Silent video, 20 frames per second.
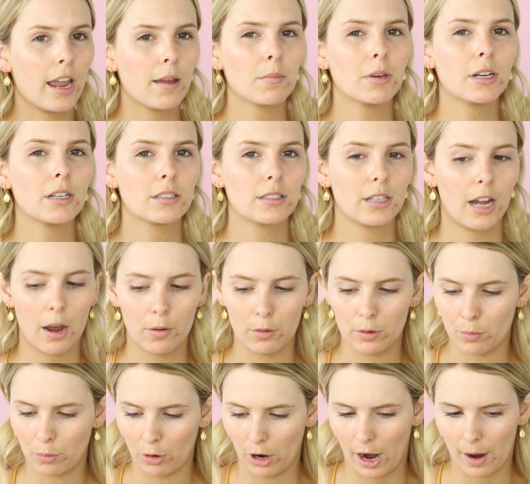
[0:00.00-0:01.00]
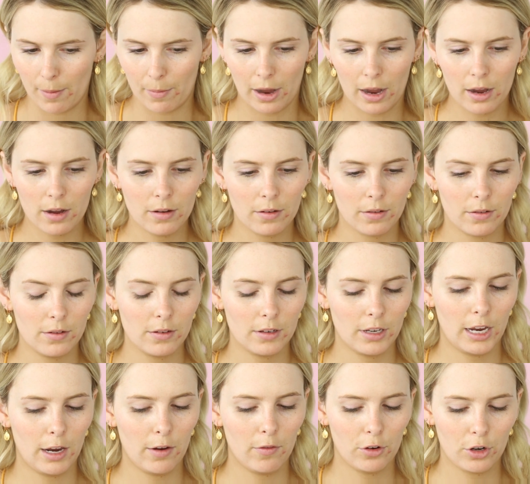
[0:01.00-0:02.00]
am going to start with primer.
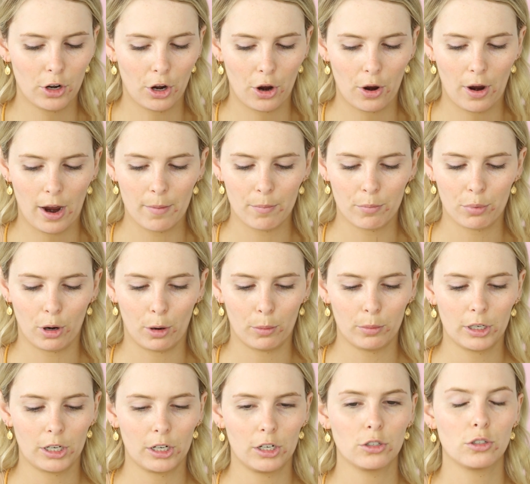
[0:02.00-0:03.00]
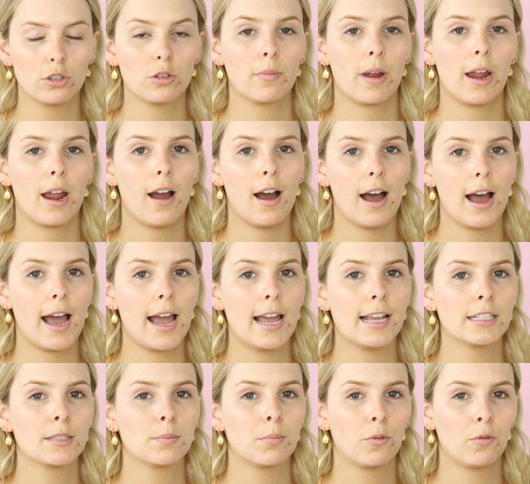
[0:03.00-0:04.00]
Even though I'm probably going to do my
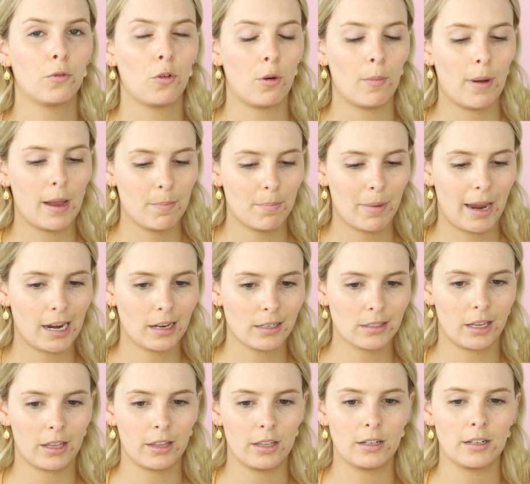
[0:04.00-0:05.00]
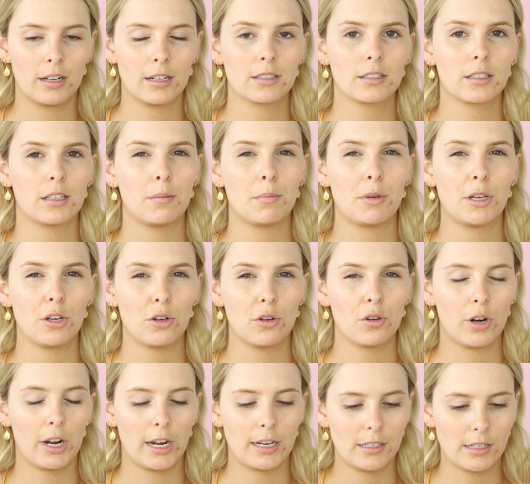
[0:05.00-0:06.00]
eyes before my base, I think that's going to be a
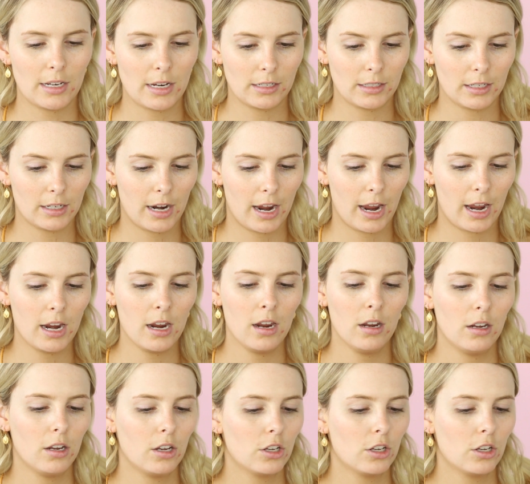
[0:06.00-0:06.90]
good idea today.